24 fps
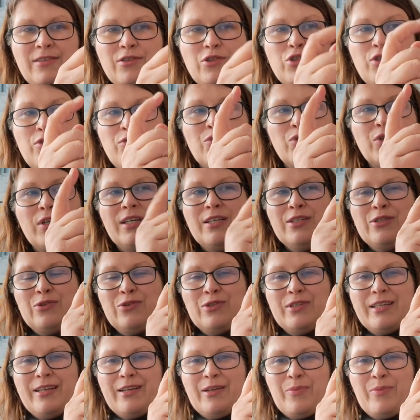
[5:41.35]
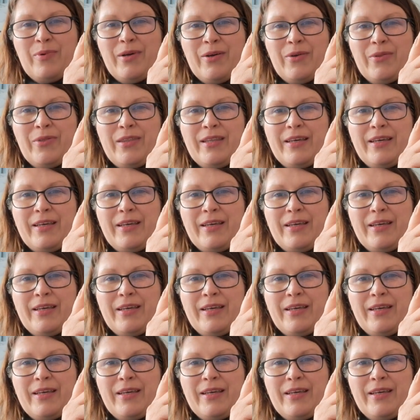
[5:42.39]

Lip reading: she forgets to tell about